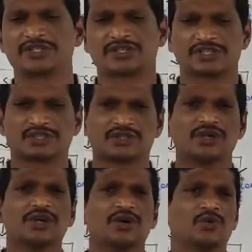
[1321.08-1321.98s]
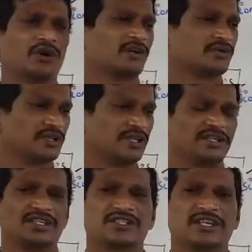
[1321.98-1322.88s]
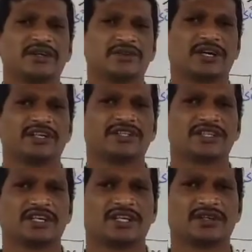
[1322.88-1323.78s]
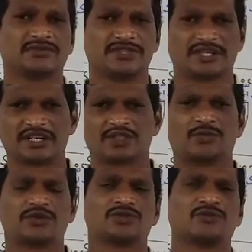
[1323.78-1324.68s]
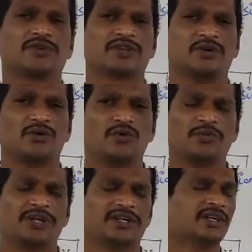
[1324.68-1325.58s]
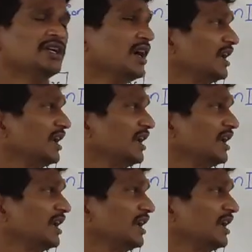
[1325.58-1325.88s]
we discussed whatever that the cytokines are there which are responsible for the opening.